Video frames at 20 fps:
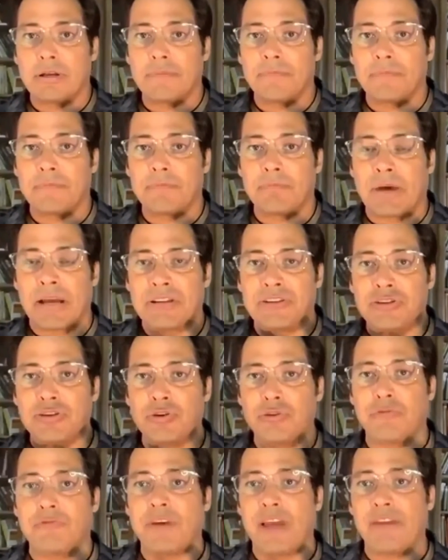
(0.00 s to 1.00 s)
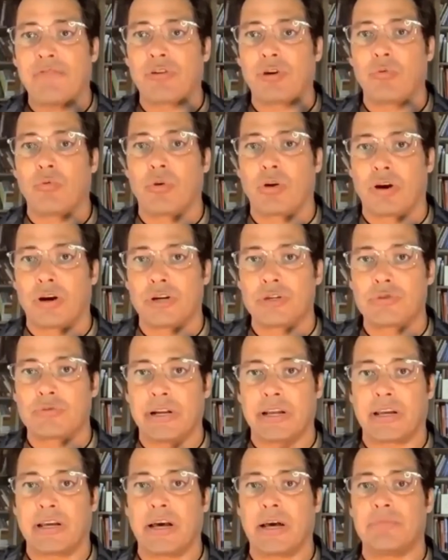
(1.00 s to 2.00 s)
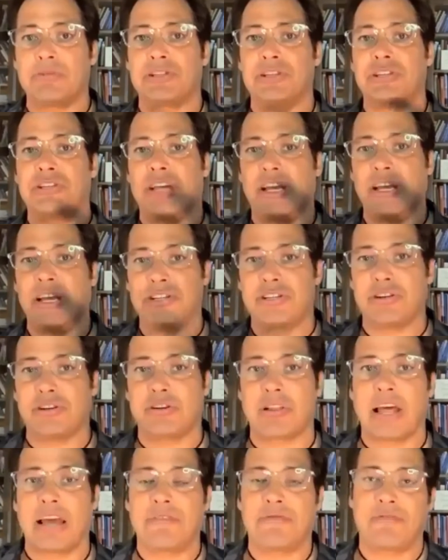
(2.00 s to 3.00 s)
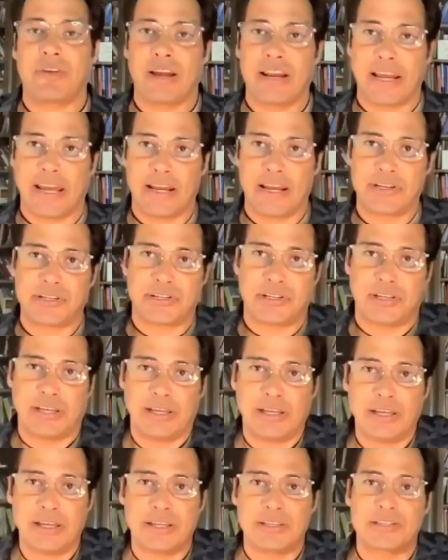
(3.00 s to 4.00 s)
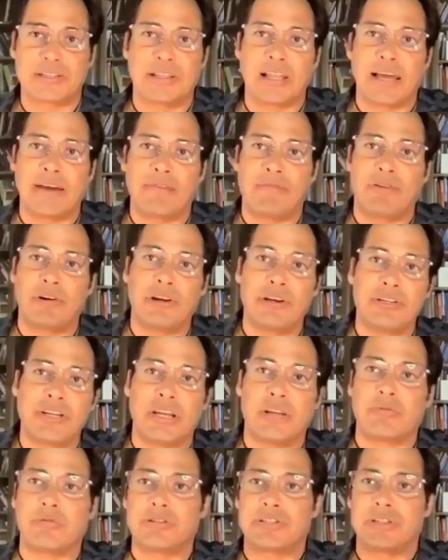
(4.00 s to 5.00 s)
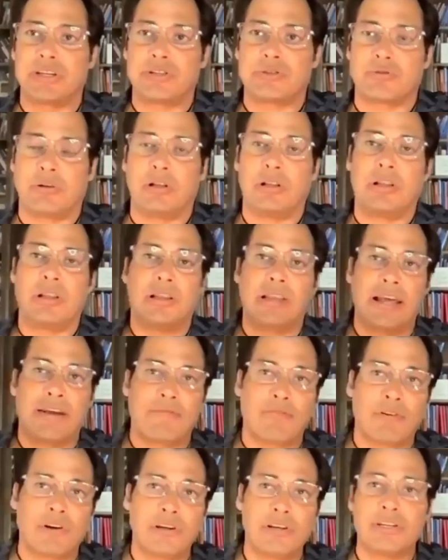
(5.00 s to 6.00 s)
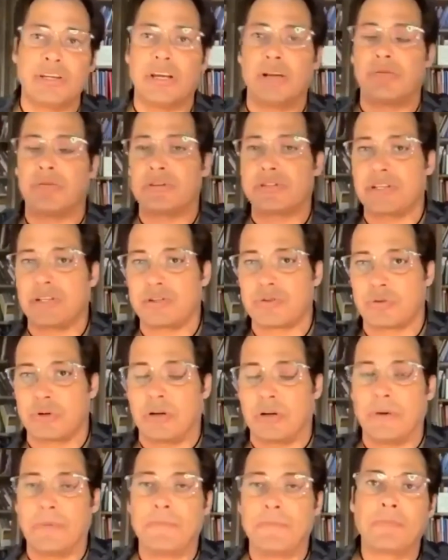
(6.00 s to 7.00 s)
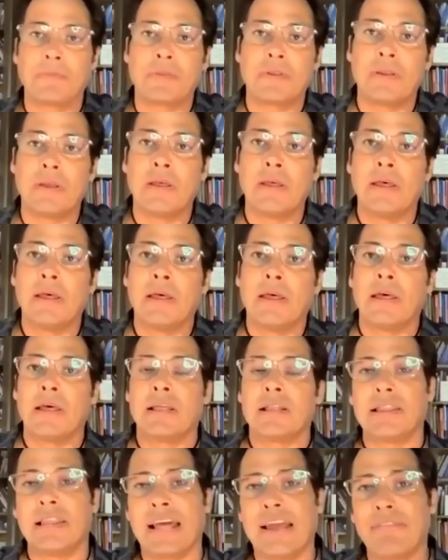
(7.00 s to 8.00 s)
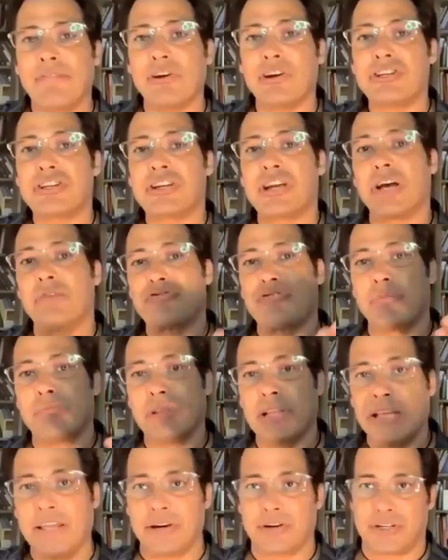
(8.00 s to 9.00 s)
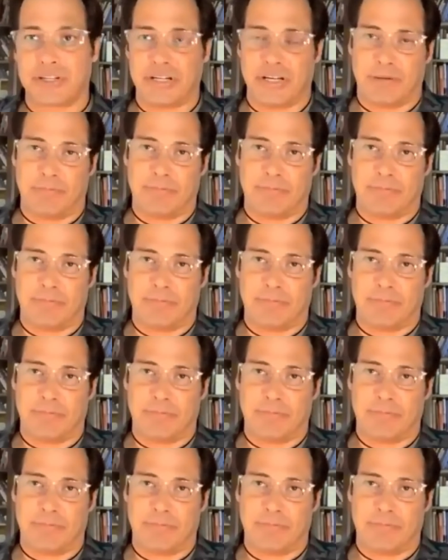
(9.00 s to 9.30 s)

my two favorite words when it comes to changing your life financially is leverage and residual. Leverage and residual. Leverage comes from leadership.